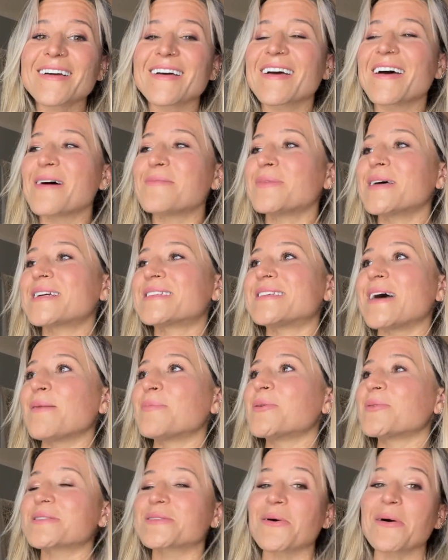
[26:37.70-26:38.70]
I'm like, tell
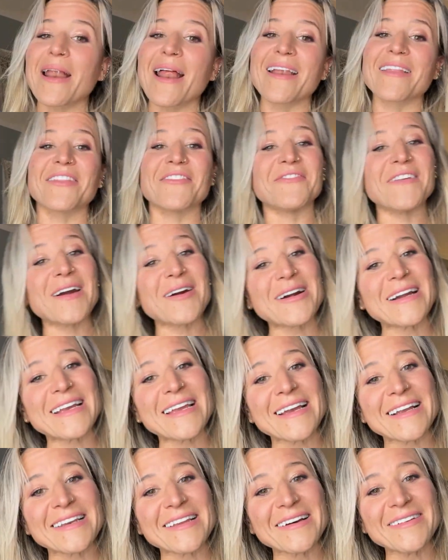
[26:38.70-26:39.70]
me what's going on in the fairy
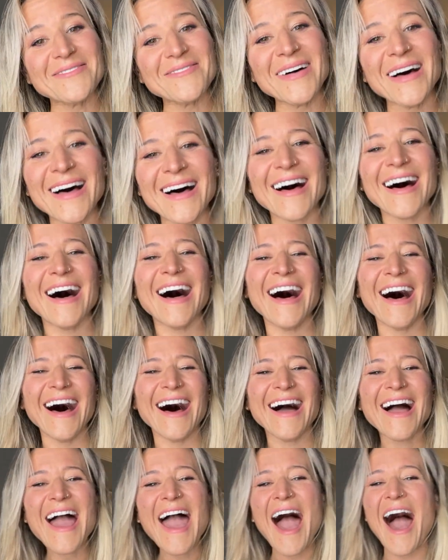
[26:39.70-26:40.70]
kingdom.
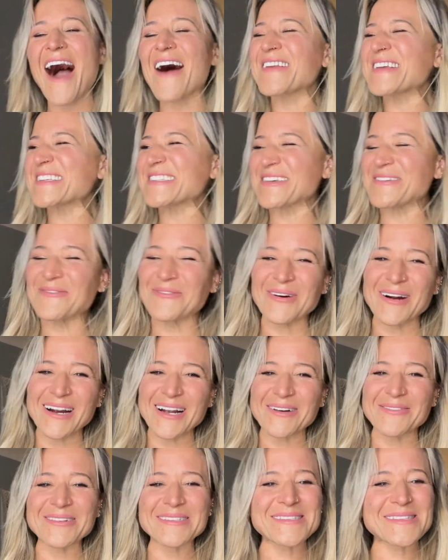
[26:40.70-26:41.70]
How does it
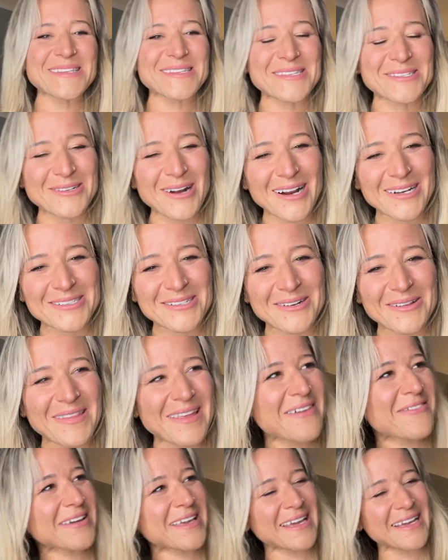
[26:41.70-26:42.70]
work? What's the structure? Do they
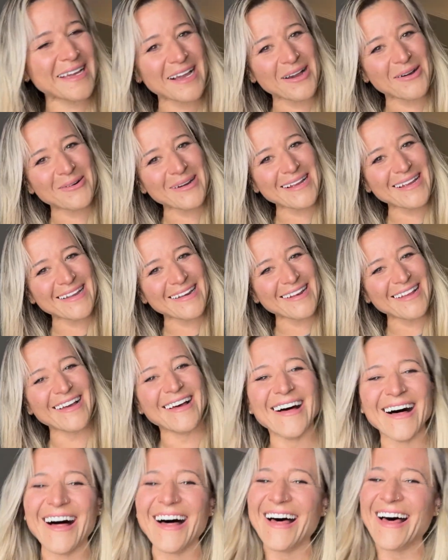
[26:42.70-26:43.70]
have a king and queen?
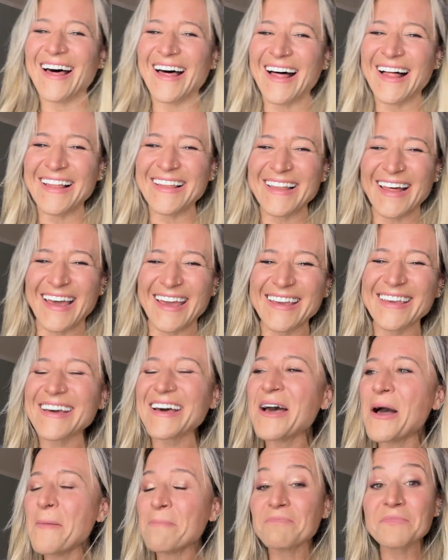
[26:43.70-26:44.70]
Like,
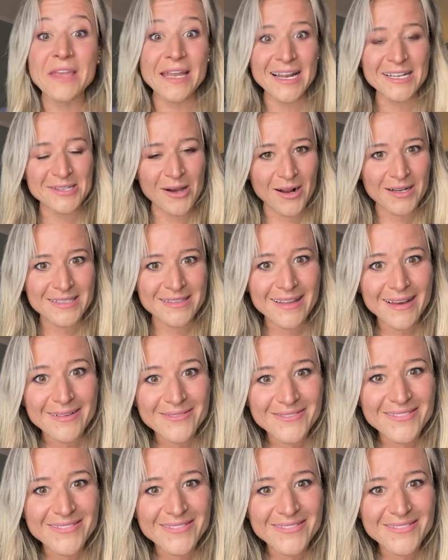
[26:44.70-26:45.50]
can I talk to them?